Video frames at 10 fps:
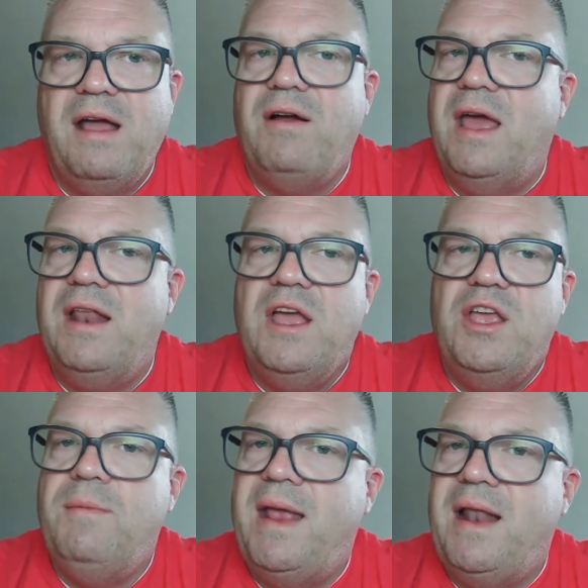Now, again,
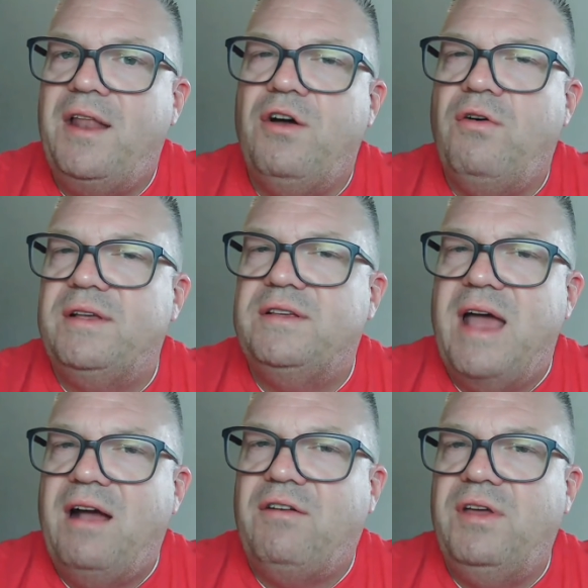you may not know
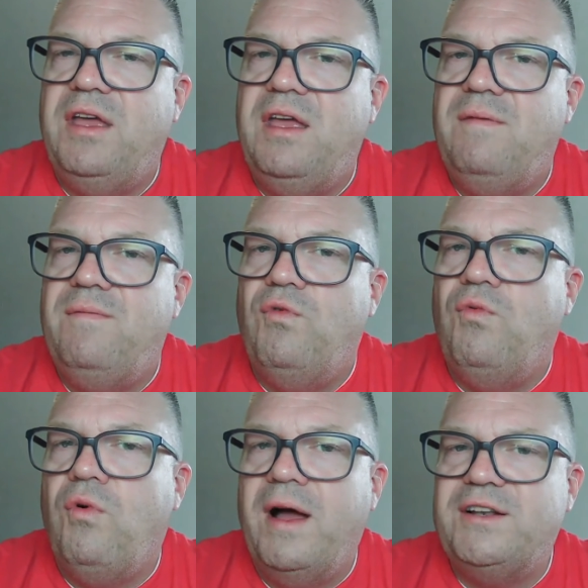exactly
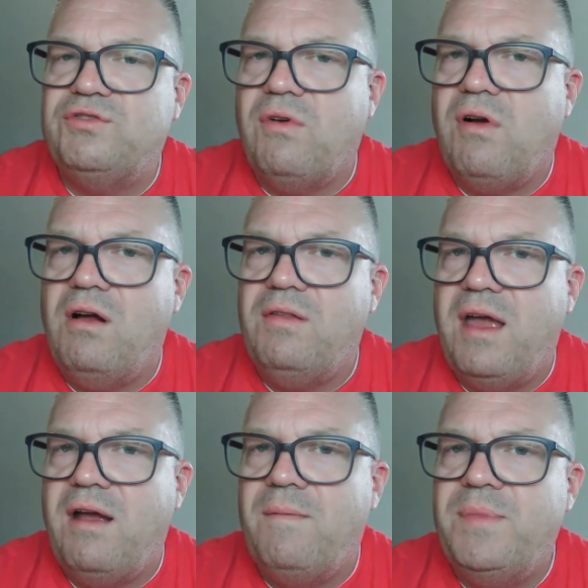what's wrong
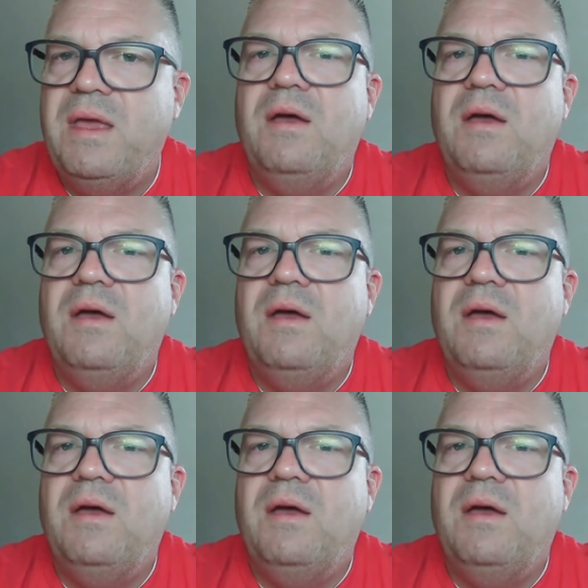there,